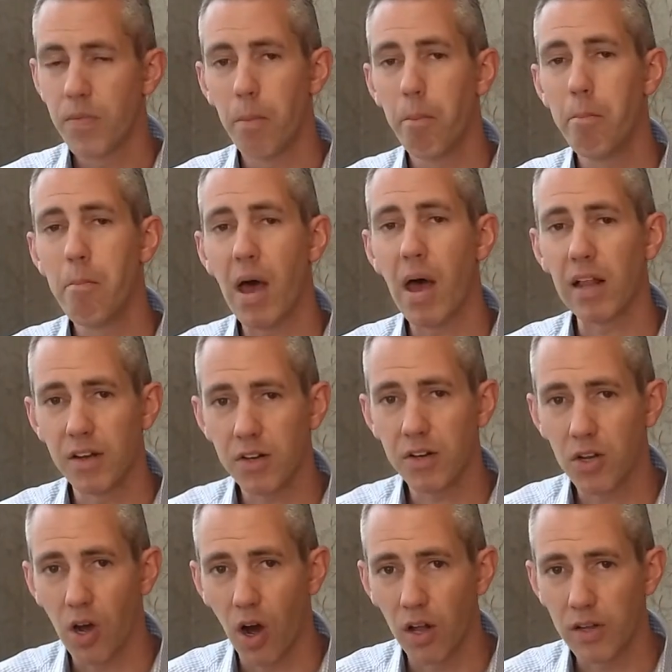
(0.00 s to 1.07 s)

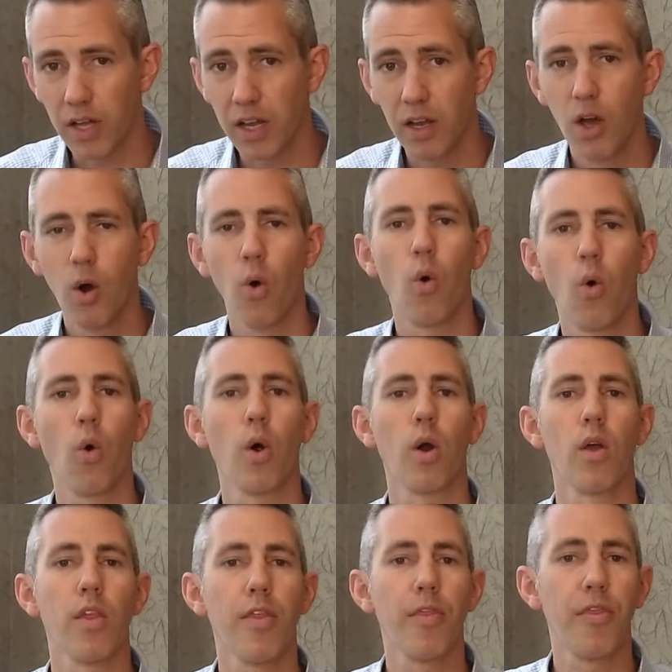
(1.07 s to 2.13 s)
melancholy or
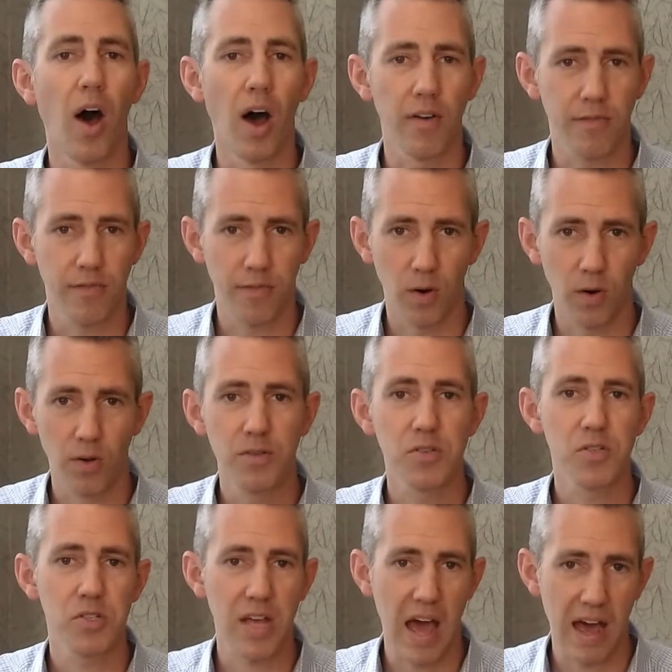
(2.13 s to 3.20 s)
thoughtful
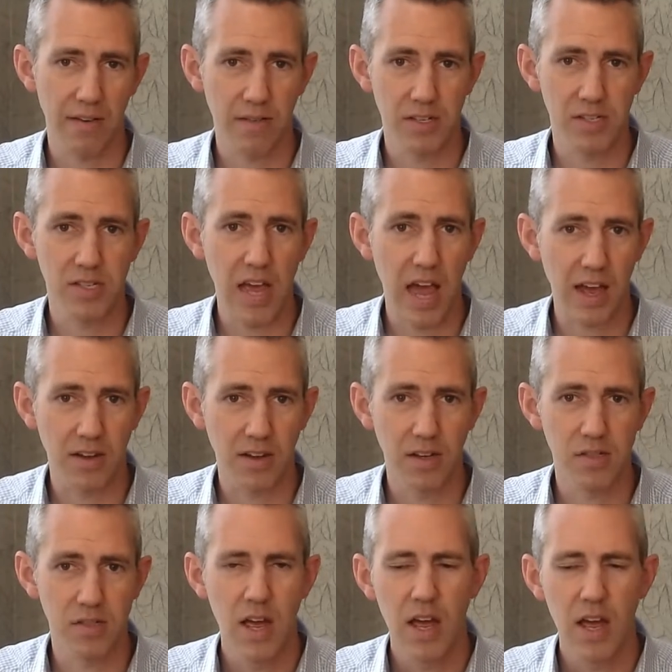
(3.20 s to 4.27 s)

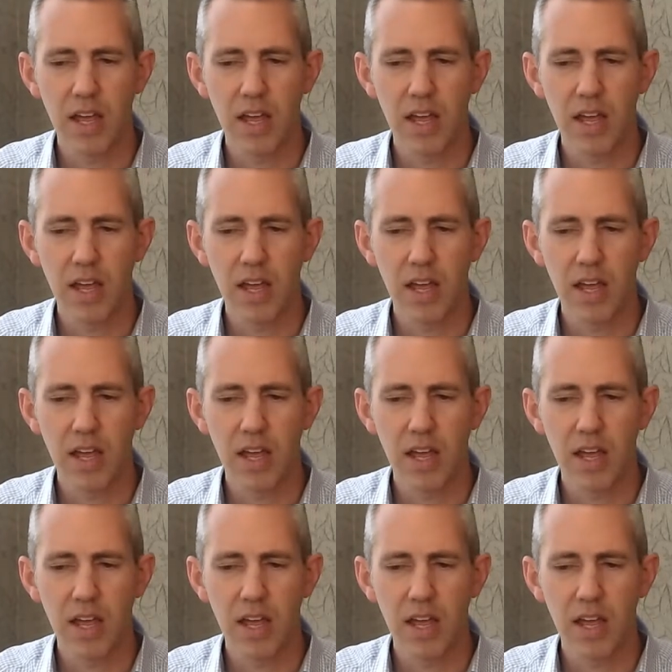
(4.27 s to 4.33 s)
sadness.